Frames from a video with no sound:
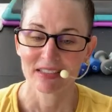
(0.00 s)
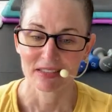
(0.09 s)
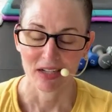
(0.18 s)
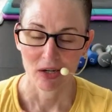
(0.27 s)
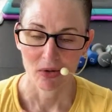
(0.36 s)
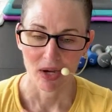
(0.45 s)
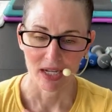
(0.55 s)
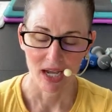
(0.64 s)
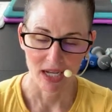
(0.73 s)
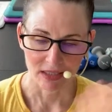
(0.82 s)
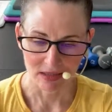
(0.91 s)
So I
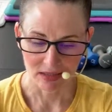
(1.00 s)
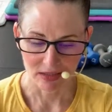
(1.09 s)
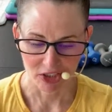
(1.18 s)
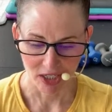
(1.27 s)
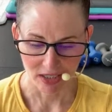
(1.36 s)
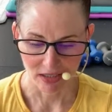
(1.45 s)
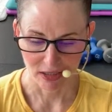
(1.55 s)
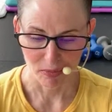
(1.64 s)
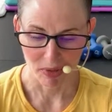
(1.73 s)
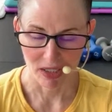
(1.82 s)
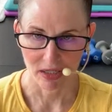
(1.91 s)
kind of did a check-in in the
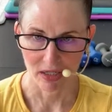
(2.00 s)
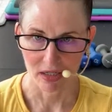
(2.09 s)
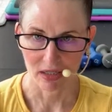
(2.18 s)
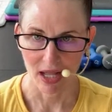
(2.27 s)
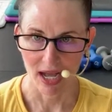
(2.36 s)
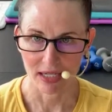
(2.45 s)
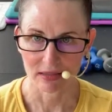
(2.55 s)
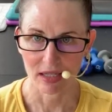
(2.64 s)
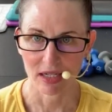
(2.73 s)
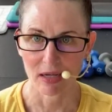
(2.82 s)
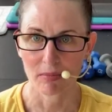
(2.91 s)
beginning of class,
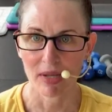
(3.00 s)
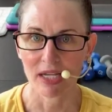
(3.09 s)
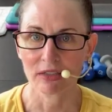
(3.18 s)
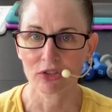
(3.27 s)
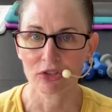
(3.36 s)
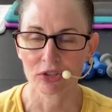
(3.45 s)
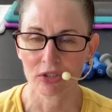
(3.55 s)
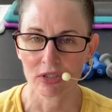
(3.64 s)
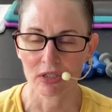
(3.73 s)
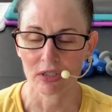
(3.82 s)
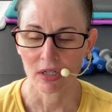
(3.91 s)
and I made
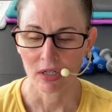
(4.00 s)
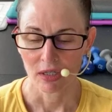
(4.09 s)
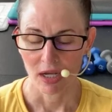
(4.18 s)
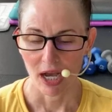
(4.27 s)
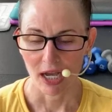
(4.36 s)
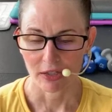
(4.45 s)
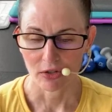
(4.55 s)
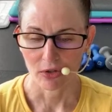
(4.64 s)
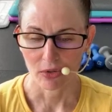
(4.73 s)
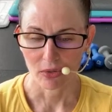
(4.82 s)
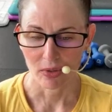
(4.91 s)
sure I
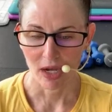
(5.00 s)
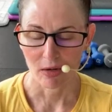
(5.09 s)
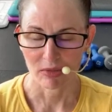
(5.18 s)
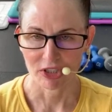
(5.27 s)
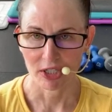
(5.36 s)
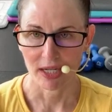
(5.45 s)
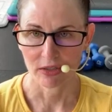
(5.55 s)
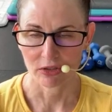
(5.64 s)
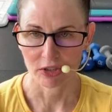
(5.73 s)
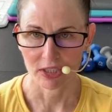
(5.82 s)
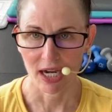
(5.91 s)
knew how much
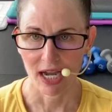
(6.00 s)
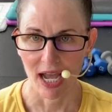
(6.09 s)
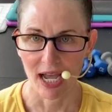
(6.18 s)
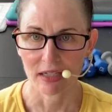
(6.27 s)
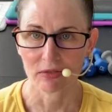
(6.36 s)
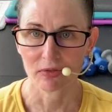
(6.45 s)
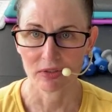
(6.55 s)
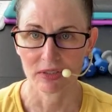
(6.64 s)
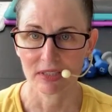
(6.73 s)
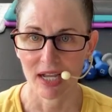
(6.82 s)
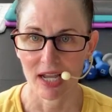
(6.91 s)
energy I had for the
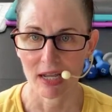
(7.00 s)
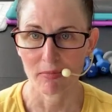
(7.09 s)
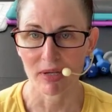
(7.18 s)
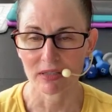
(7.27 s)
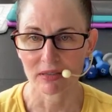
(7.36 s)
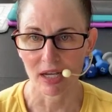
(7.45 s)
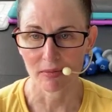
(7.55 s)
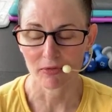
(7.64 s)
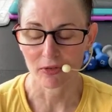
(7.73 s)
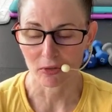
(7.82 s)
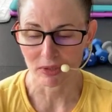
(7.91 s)
day, because I
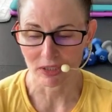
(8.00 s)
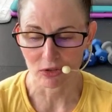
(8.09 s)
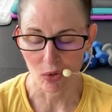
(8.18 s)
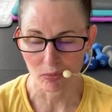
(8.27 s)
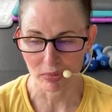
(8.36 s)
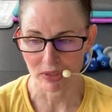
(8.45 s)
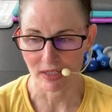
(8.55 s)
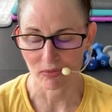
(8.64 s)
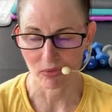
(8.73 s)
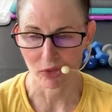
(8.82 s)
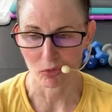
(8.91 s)
firmly don't
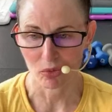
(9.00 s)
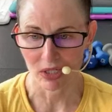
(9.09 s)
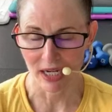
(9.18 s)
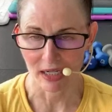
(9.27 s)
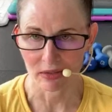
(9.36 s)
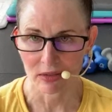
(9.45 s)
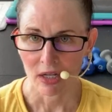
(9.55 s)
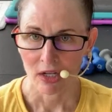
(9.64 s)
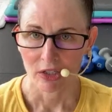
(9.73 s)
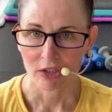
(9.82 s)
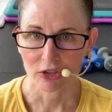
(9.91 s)
believe when you work out,
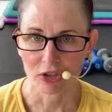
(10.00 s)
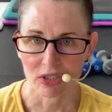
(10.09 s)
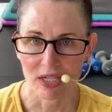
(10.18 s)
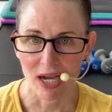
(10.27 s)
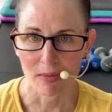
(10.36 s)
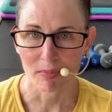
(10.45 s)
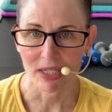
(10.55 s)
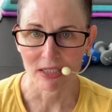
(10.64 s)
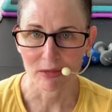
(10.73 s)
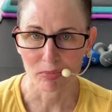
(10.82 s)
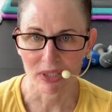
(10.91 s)
you should not be
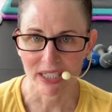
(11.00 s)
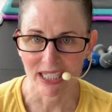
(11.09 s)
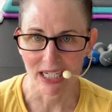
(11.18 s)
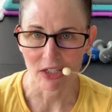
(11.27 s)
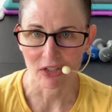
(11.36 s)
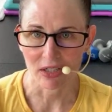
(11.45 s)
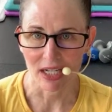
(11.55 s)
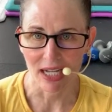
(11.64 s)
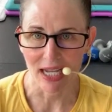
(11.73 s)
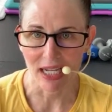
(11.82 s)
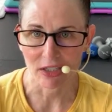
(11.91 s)
depleting your
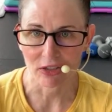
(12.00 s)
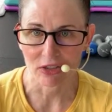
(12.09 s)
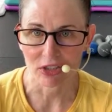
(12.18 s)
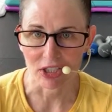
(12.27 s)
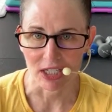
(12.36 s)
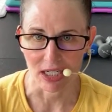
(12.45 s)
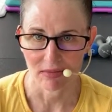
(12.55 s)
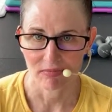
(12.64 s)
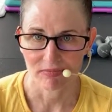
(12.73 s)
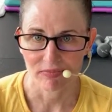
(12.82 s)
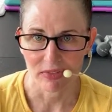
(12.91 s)
energy.
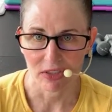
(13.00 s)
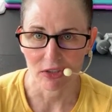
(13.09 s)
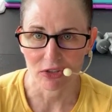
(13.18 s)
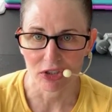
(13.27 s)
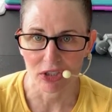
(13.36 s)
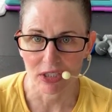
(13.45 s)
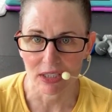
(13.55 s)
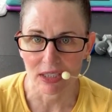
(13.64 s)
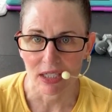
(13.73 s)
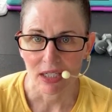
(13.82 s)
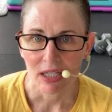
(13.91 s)
You
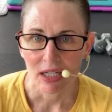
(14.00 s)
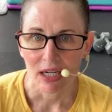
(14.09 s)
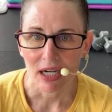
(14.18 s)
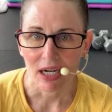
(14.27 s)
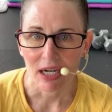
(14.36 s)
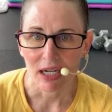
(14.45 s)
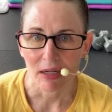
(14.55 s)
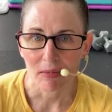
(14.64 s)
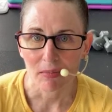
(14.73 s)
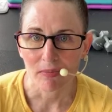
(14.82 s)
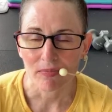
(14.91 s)
should,
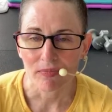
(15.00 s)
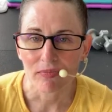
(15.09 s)
um,